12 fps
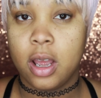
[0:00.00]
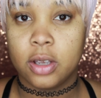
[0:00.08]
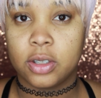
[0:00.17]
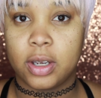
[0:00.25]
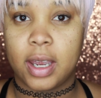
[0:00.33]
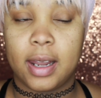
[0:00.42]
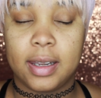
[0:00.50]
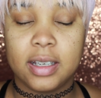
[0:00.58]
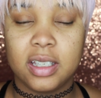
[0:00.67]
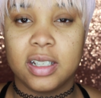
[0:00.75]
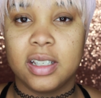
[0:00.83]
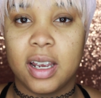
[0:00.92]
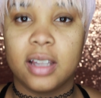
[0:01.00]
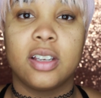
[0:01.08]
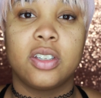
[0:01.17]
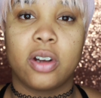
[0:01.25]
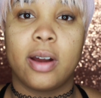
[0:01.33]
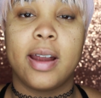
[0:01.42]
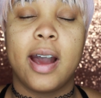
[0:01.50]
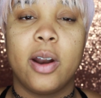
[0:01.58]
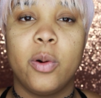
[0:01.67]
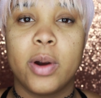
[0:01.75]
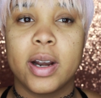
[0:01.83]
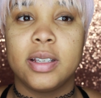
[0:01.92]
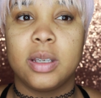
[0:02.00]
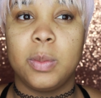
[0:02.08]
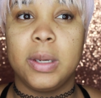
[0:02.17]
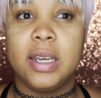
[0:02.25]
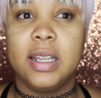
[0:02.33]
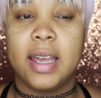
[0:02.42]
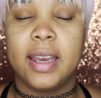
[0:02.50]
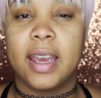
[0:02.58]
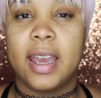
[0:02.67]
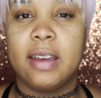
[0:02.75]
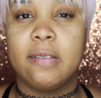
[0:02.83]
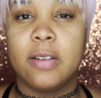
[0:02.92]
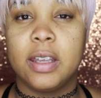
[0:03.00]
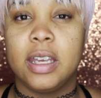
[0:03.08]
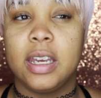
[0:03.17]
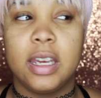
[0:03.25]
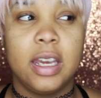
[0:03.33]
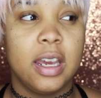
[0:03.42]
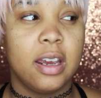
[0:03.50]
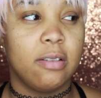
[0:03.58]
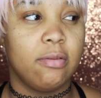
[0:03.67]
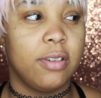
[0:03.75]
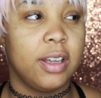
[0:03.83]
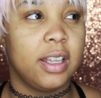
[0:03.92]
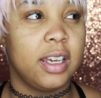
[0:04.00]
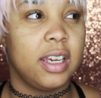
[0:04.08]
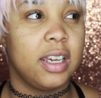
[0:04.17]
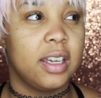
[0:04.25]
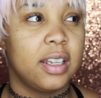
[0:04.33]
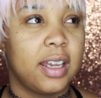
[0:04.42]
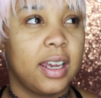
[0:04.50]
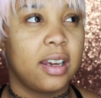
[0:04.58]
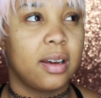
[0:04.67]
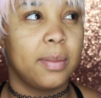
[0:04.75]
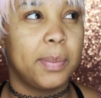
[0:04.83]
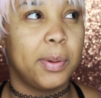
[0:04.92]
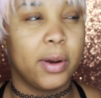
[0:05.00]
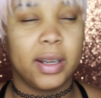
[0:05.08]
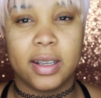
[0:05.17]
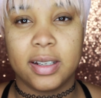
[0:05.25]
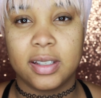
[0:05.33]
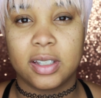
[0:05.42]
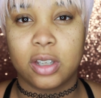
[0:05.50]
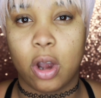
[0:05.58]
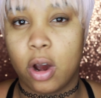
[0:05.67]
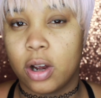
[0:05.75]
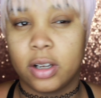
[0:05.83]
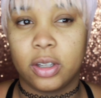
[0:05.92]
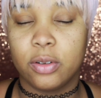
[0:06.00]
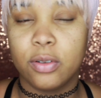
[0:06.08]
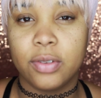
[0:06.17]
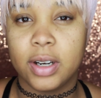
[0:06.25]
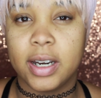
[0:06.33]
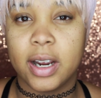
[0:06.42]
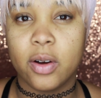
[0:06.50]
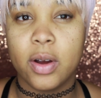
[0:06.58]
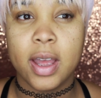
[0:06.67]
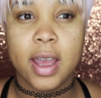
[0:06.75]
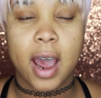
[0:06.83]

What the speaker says: So yeah, let's just get this started. I don't want it to be like a really like pointless talk through video.